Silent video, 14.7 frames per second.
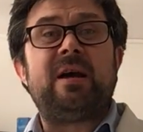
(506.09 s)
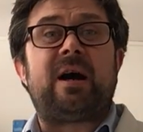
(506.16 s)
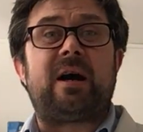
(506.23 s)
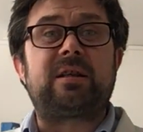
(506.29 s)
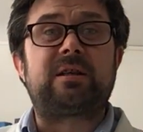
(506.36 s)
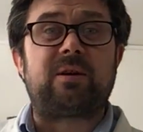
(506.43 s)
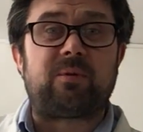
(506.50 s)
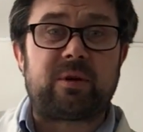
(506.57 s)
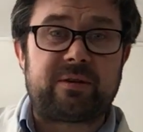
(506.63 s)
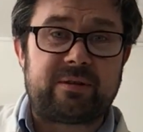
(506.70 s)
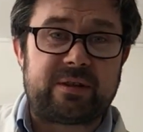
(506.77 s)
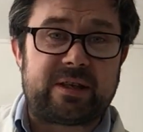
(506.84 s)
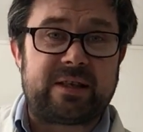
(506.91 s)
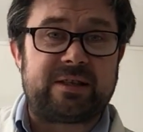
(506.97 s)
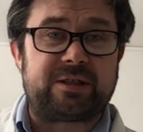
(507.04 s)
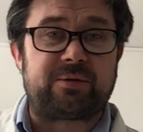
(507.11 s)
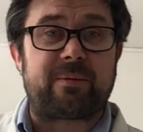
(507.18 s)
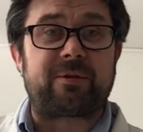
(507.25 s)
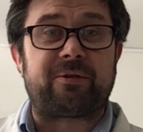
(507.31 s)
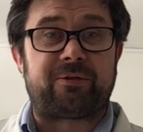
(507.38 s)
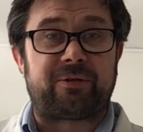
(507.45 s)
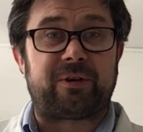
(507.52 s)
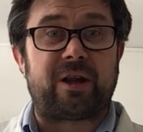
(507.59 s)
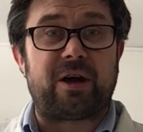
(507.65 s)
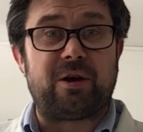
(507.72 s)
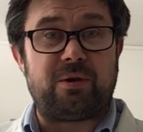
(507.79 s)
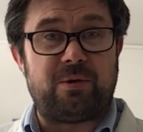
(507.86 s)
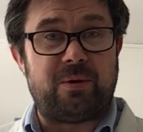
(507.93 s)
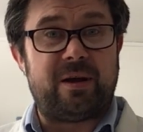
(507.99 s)
I don't want to interrupt the
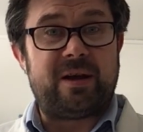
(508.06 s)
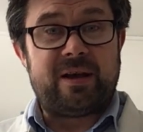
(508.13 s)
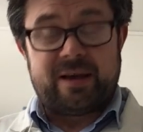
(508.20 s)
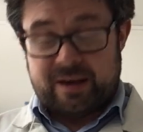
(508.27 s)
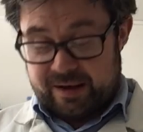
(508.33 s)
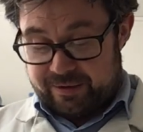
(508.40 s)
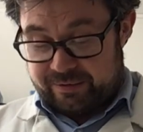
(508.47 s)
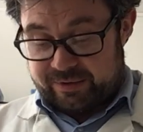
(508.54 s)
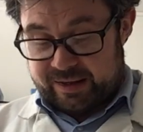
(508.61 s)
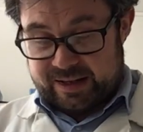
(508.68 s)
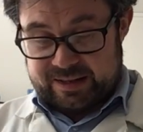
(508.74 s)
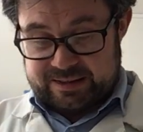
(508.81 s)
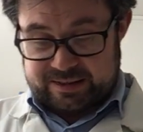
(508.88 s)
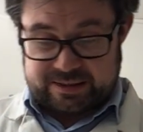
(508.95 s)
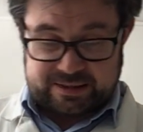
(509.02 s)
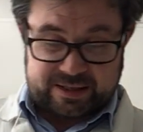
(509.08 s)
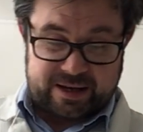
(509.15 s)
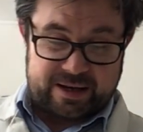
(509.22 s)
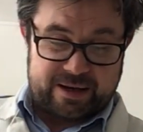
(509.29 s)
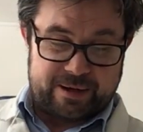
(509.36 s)
flow of this,